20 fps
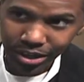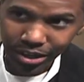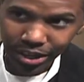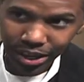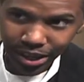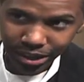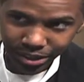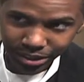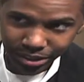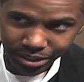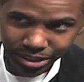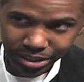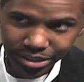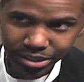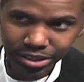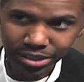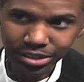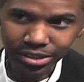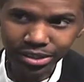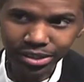
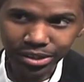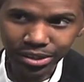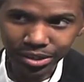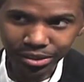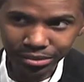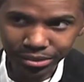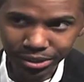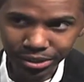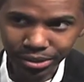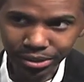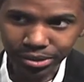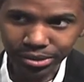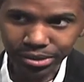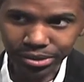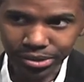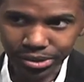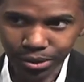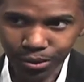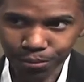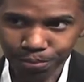Kathleen, it did her in
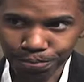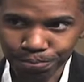also.